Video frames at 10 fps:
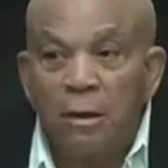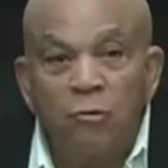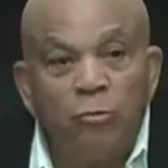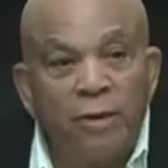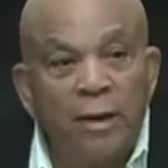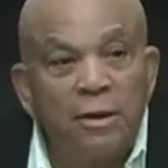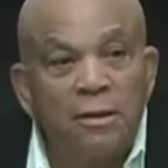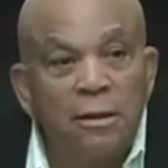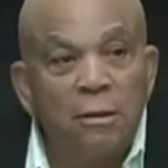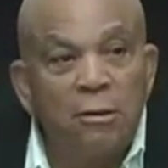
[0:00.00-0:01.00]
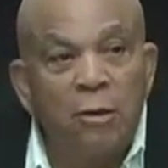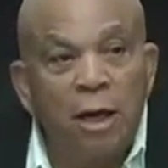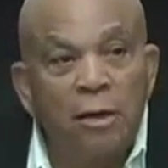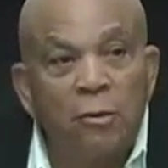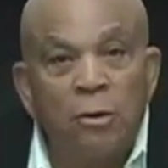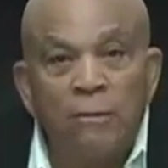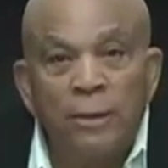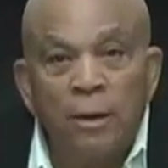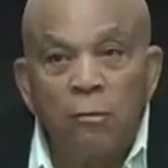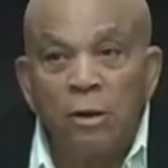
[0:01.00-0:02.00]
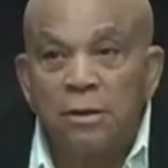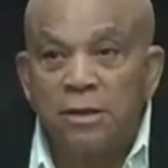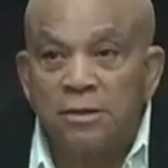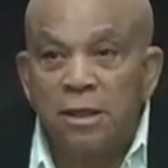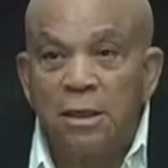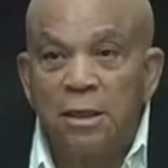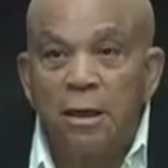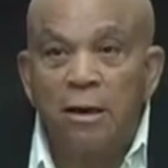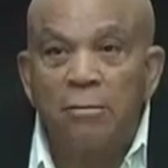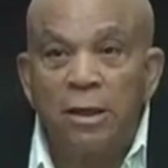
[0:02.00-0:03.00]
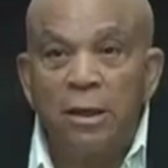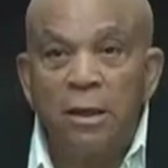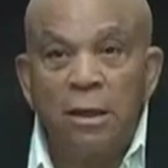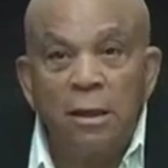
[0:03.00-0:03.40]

a group out in Ohio where the Tuskegee Airmen